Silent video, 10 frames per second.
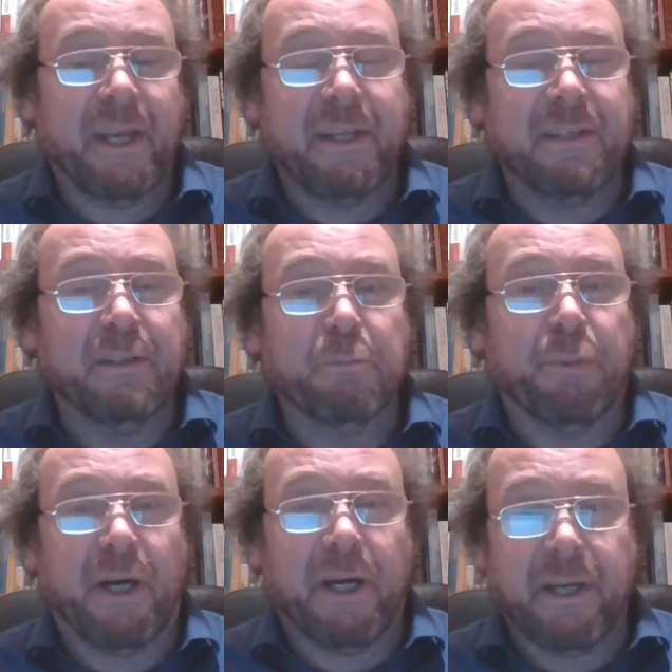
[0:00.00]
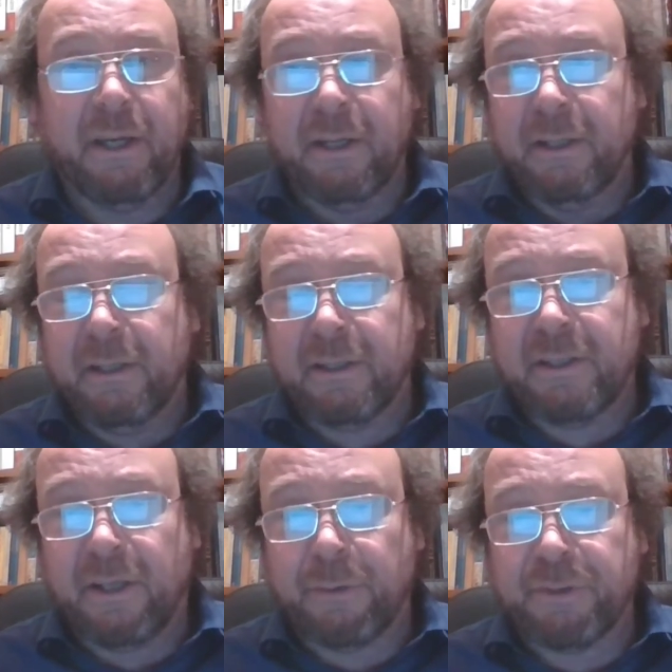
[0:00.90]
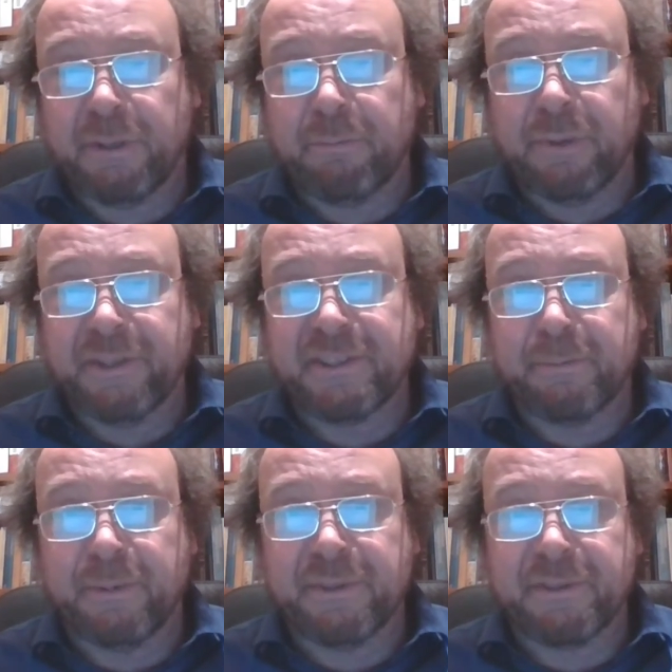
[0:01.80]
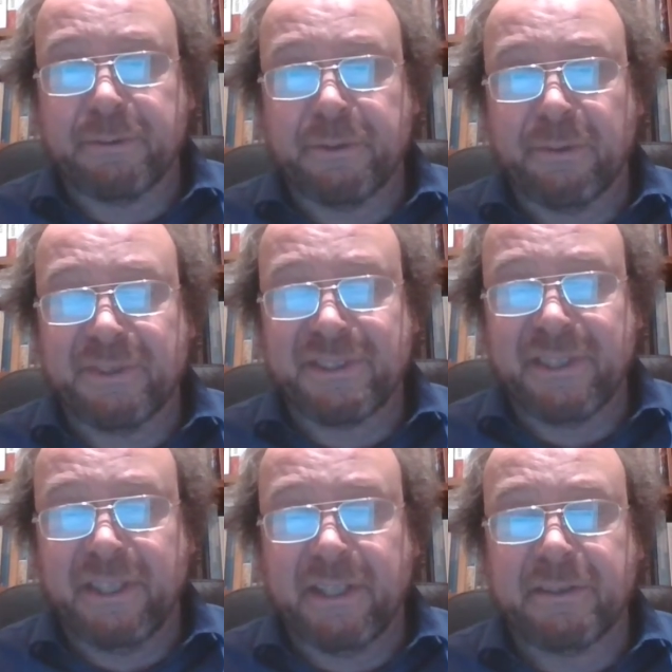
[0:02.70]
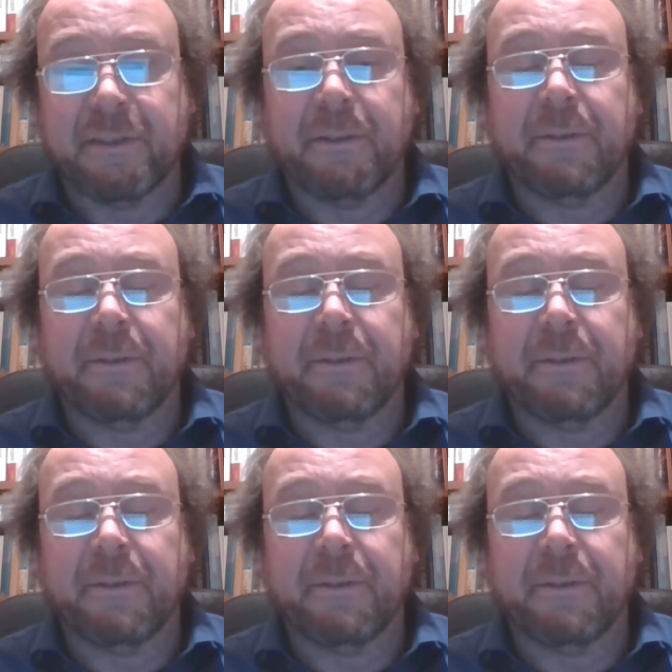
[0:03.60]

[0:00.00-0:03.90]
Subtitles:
hidden by accounting principles. You don't see it.